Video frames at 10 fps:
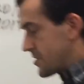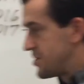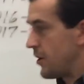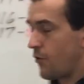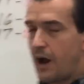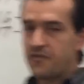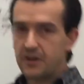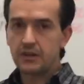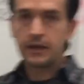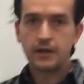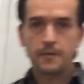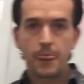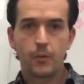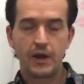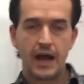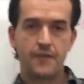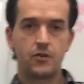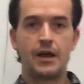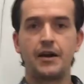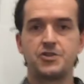Geographically, we have
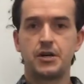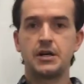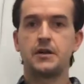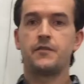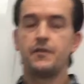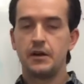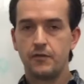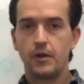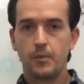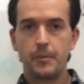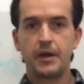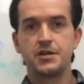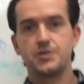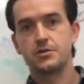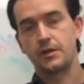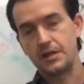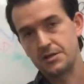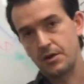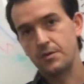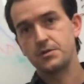a lot of training and development managers on the
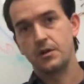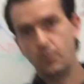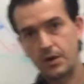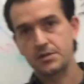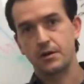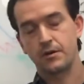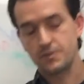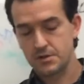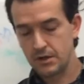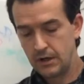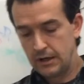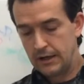East Coast and the West Coast,